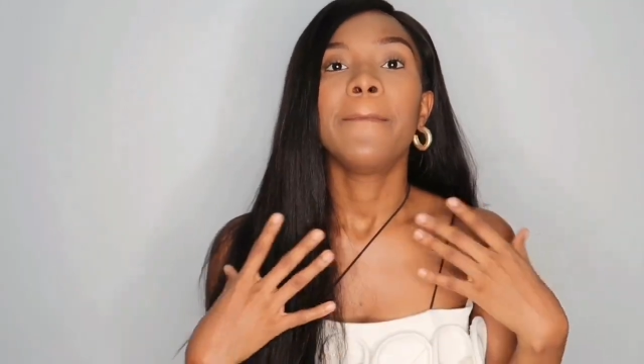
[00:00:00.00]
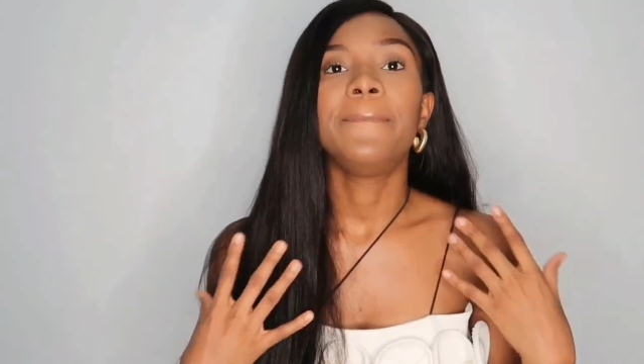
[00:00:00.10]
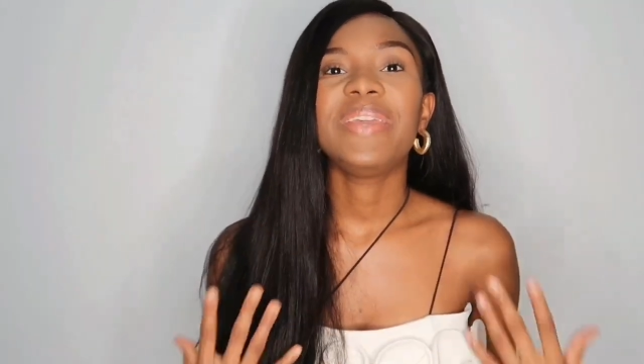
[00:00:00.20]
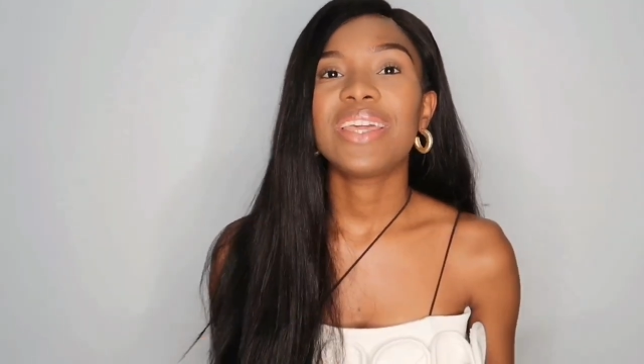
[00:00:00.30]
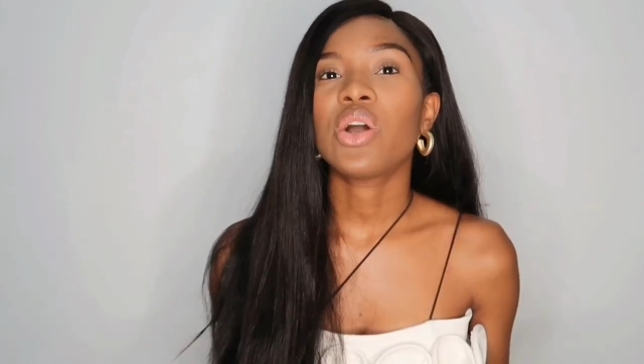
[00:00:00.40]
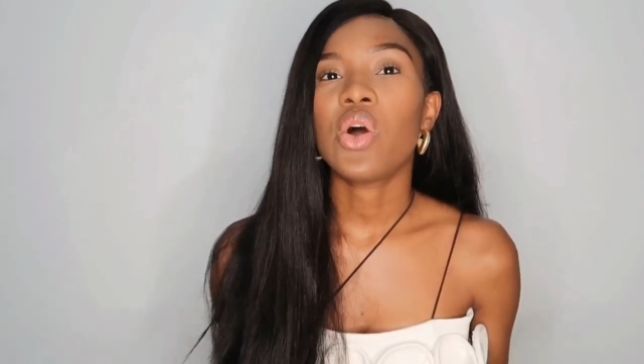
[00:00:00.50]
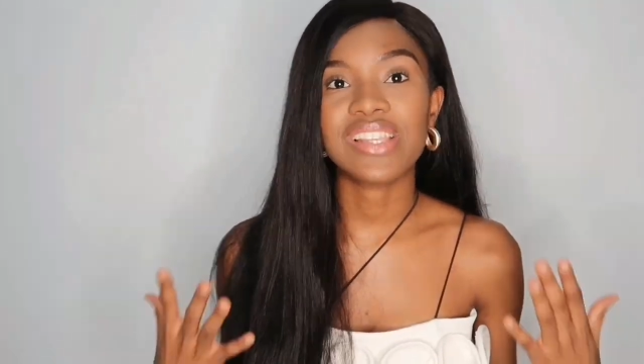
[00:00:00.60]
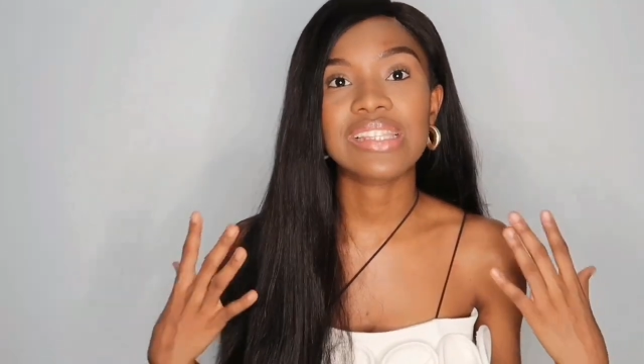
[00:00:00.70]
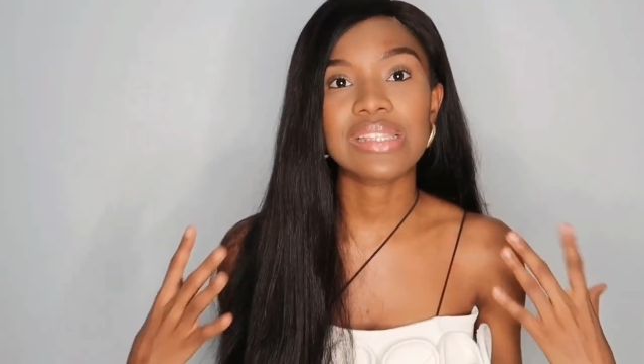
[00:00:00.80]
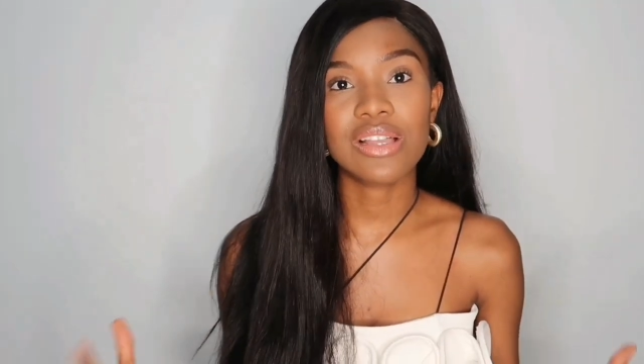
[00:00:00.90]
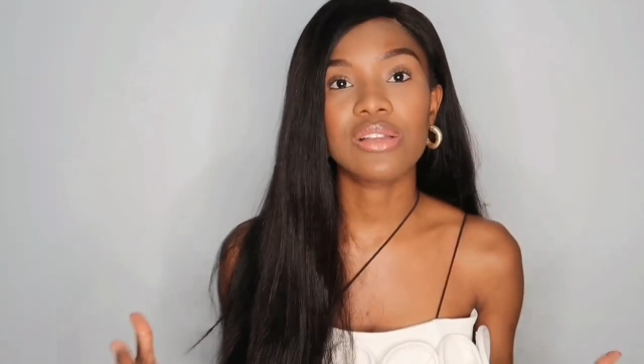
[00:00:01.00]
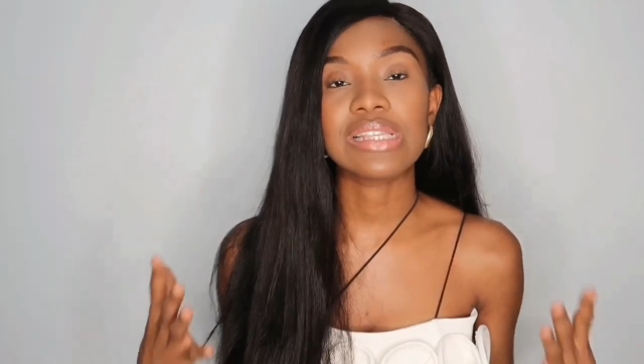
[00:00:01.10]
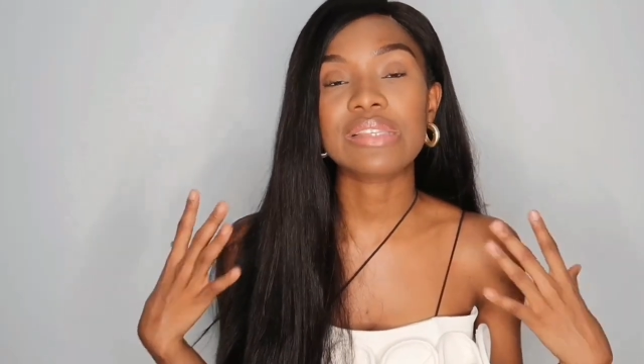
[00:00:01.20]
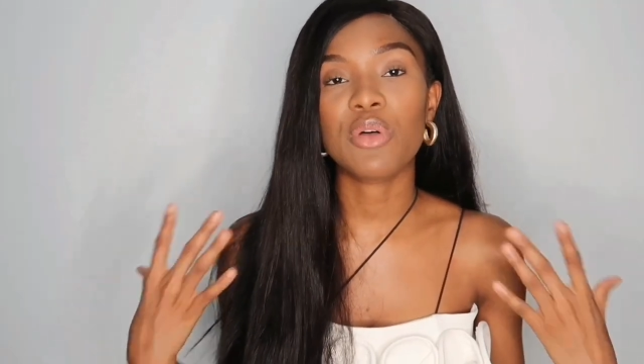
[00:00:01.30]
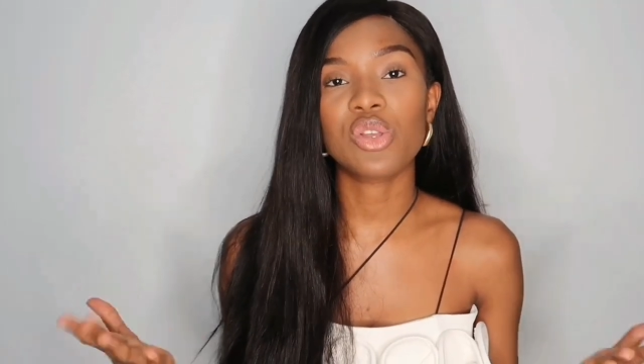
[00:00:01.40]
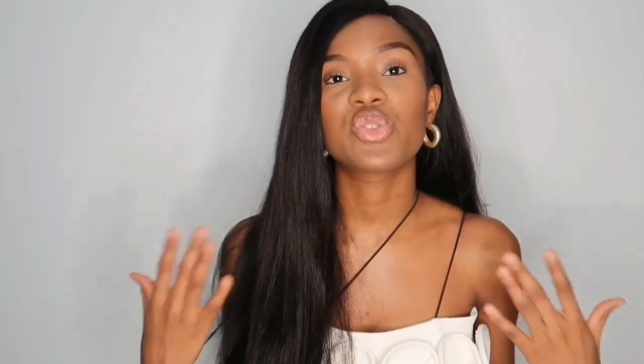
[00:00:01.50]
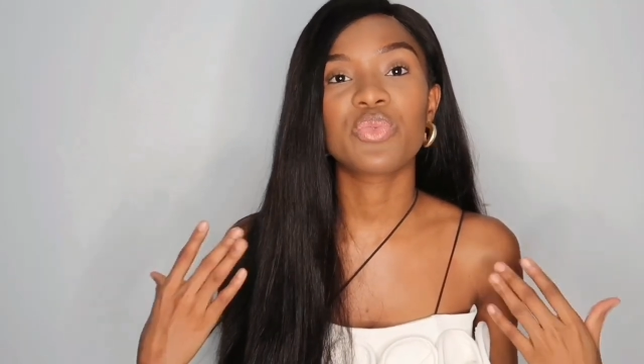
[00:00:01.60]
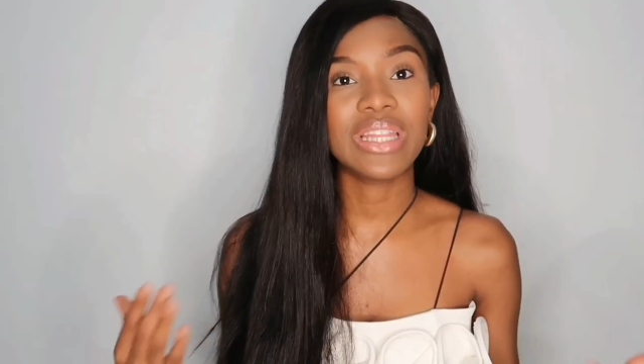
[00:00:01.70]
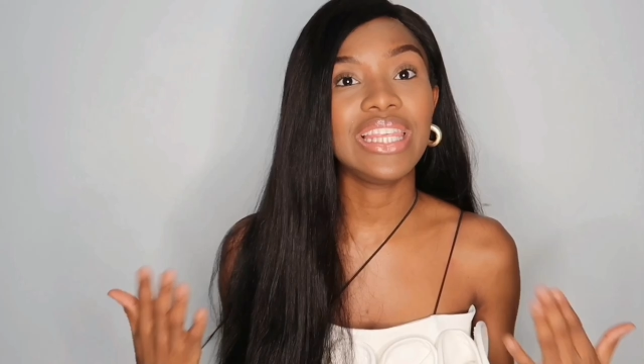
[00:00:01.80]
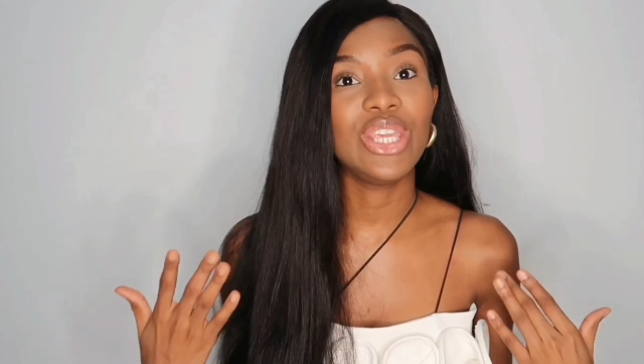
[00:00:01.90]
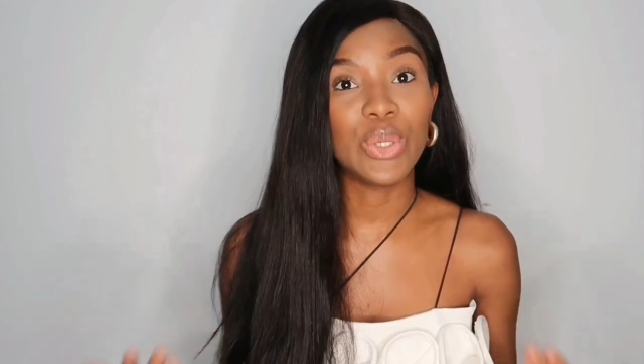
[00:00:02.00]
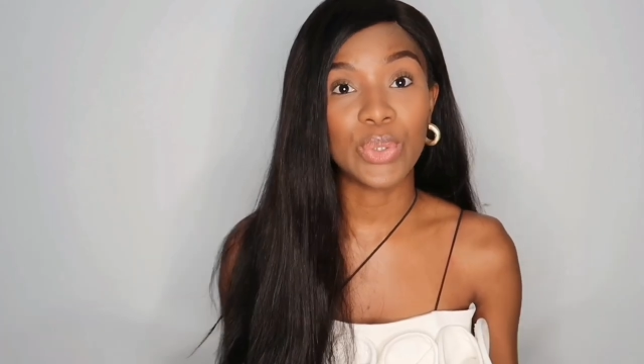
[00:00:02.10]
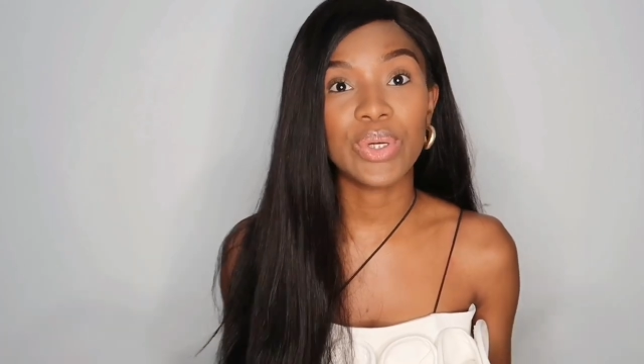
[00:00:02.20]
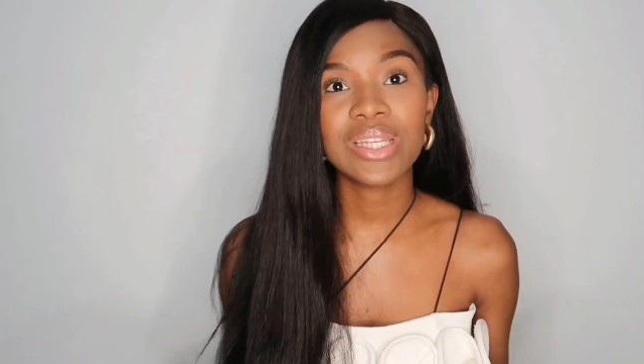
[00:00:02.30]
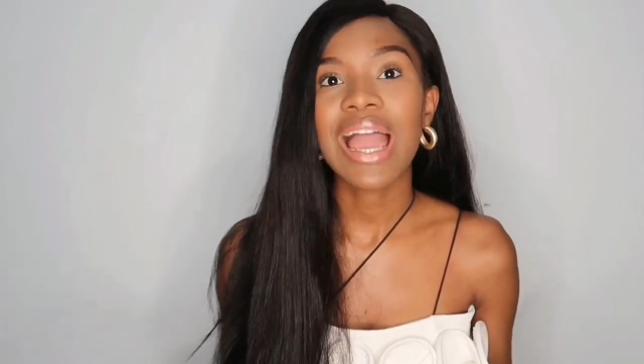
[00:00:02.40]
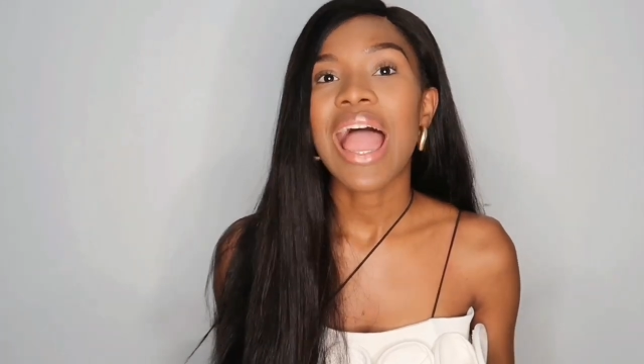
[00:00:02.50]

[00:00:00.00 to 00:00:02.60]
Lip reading: because it smells really good.